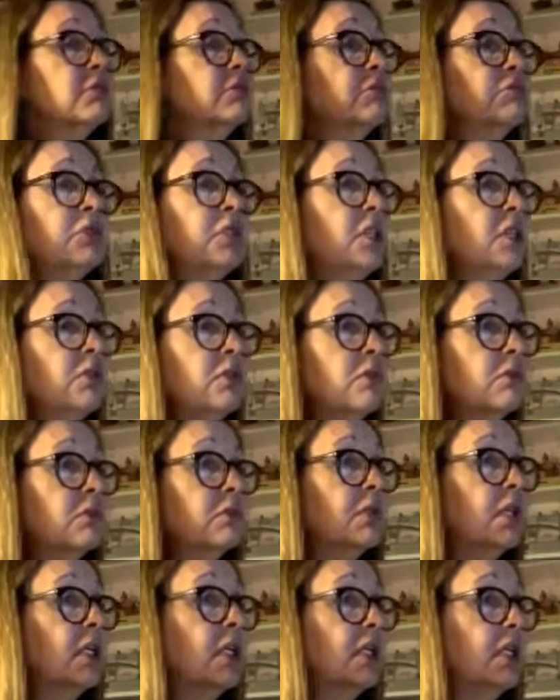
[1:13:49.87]

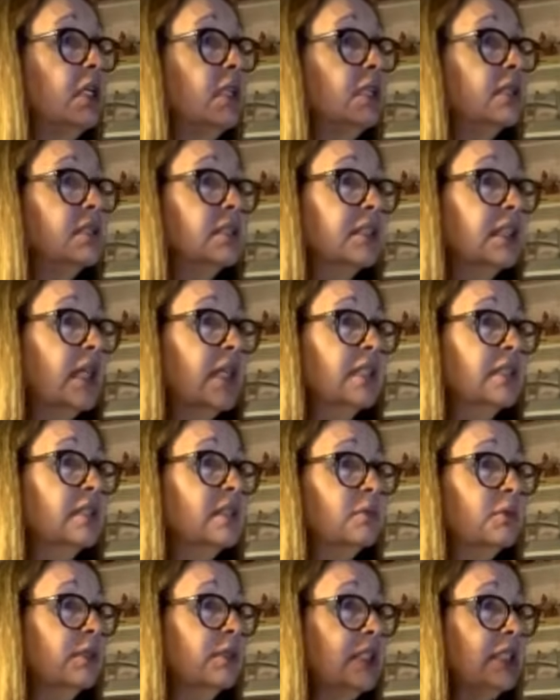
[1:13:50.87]
No, because
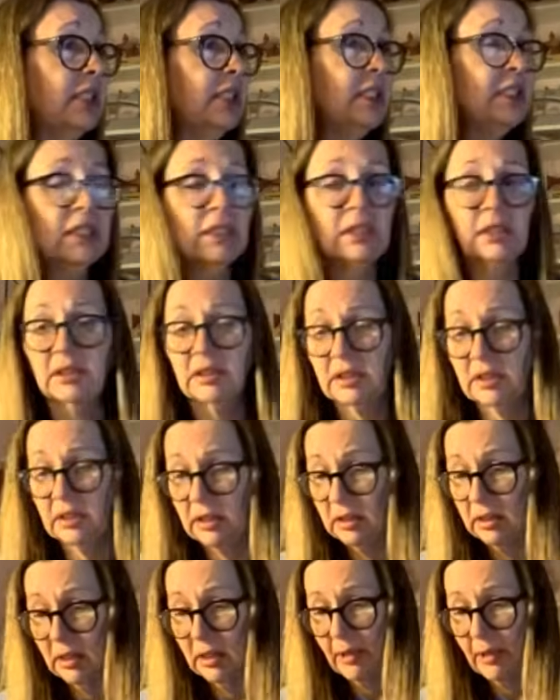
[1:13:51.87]
that's what he does.